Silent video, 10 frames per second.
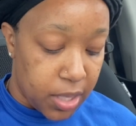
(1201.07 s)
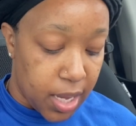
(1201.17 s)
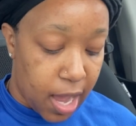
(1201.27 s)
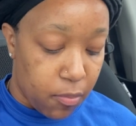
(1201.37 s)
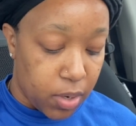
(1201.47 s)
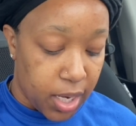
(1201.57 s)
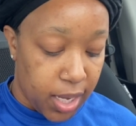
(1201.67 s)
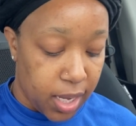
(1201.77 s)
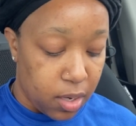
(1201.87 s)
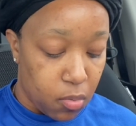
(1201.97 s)
that I went
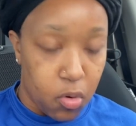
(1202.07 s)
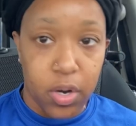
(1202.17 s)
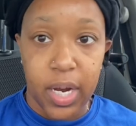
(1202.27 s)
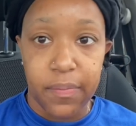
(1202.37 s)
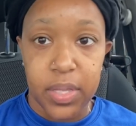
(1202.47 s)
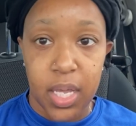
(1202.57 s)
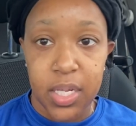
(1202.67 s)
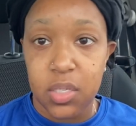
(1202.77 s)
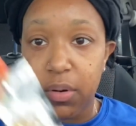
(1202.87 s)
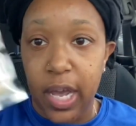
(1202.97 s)
ahead and ordered
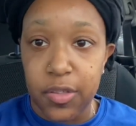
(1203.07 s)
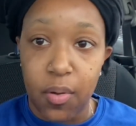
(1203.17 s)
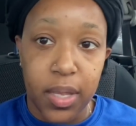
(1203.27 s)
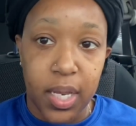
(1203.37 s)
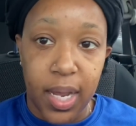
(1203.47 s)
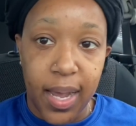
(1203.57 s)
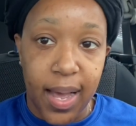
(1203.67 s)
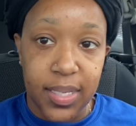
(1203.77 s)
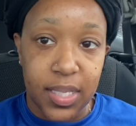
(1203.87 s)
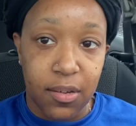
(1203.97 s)
everything. So now throughout the day,
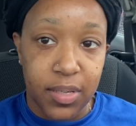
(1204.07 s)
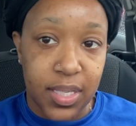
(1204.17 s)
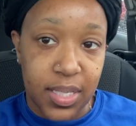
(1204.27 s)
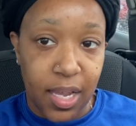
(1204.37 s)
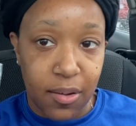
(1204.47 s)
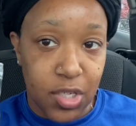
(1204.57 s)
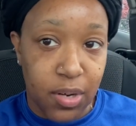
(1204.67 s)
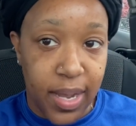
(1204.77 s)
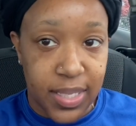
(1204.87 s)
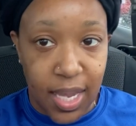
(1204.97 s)
I still can stay on
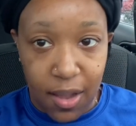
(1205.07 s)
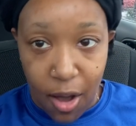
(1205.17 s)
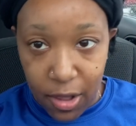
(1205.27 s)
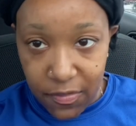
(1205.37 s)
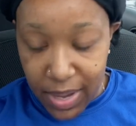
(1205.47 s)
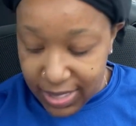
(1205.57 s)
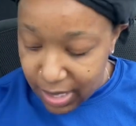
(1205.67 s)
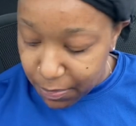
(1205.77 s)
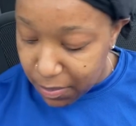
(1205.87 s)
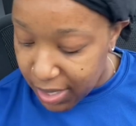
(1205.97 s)
track, take all of my
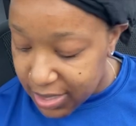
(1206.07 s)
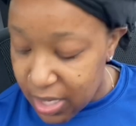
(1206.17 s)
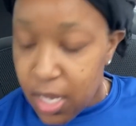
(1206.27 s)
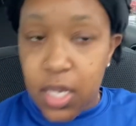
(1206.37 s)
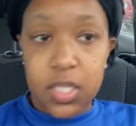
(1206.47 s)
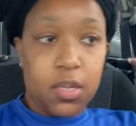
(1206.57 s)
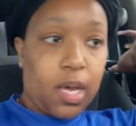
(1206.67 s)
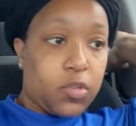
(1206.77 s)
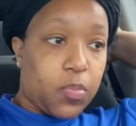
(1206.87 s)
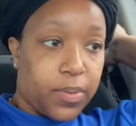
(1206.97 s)
supplements. So
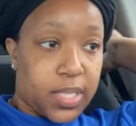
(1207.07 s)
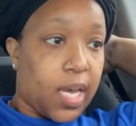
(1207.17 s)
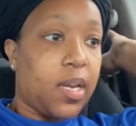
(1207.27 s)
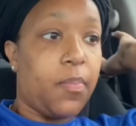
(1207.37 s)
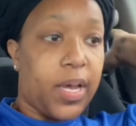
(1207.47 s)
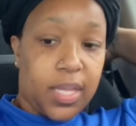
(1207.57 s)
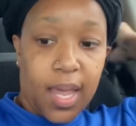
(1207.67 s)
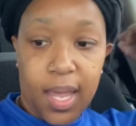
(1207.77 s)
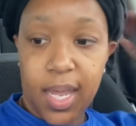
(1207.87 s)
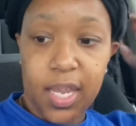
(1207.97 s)
yeah, I'm super excited about
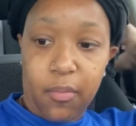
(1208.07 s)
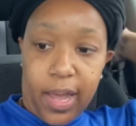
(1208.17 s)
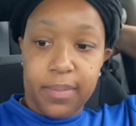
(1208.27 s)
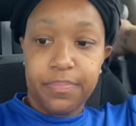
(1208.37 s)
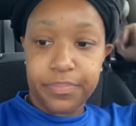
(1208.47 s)
that. Anyway,